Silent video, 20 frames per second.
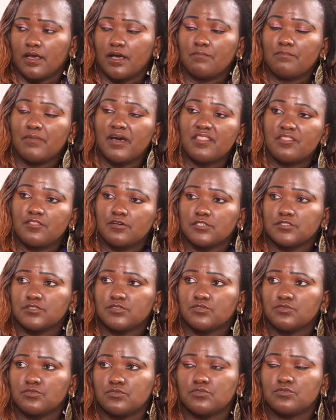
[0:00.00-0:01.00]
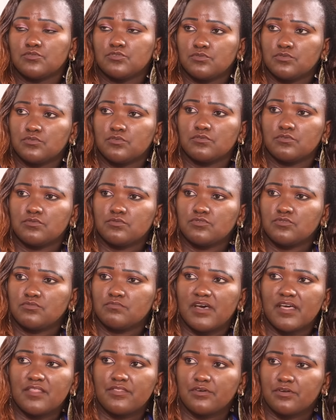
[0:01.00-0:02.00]
A month or two
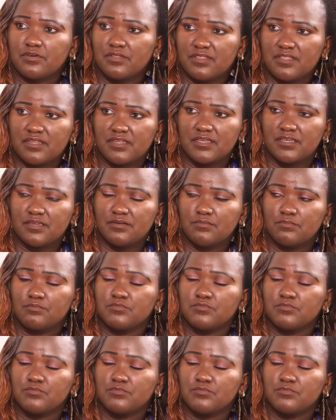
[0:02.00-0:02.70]
months or three,